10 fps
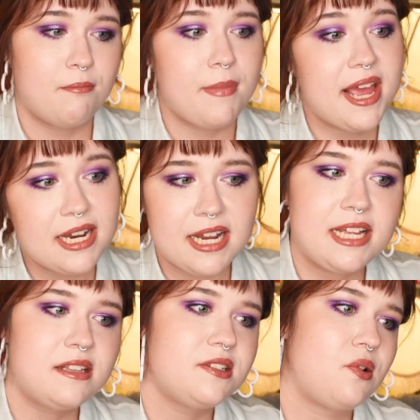
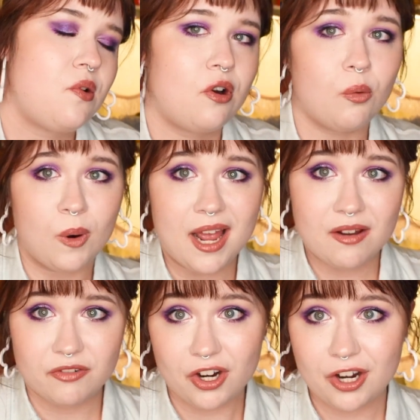maintenance or
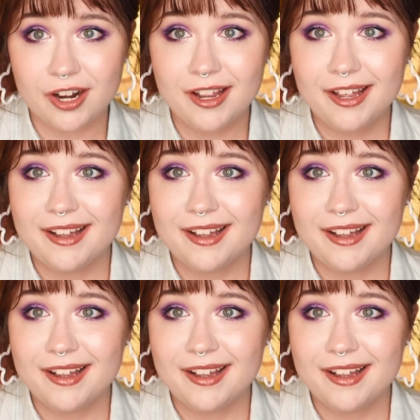whatever,